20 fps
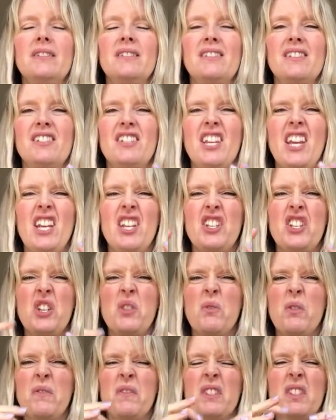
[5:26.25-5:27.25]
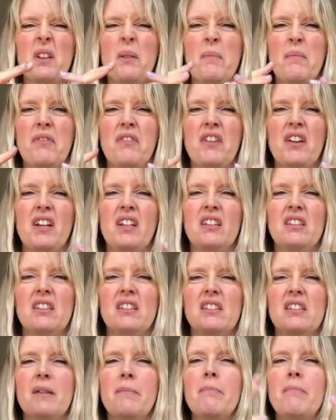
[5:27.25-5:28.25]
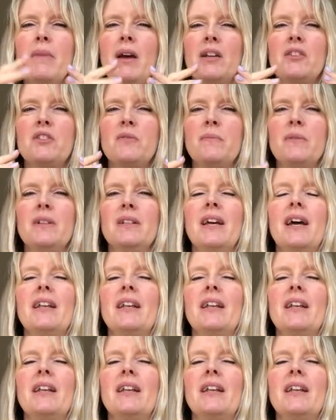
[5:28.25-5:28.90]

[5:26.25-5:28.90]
there's a tissue of something, there's enmeshment,